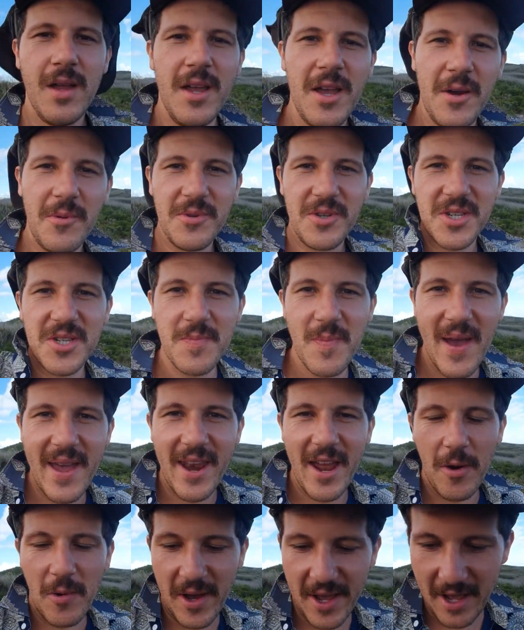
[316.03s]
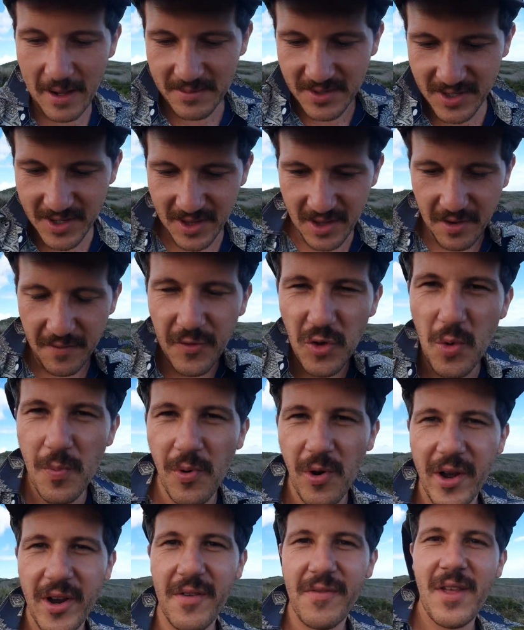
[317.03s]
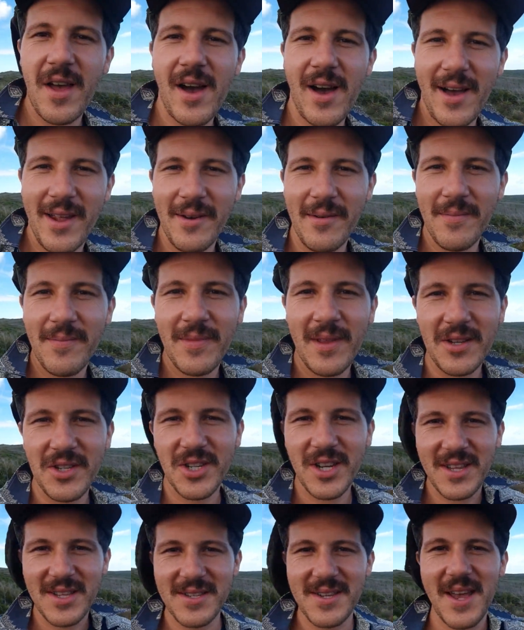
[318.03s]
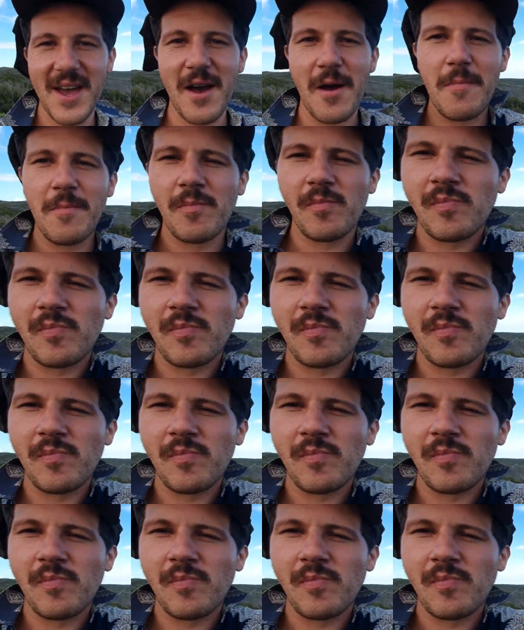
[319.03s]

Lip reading: We just made our way up to the viewpoint of the hut and check this out.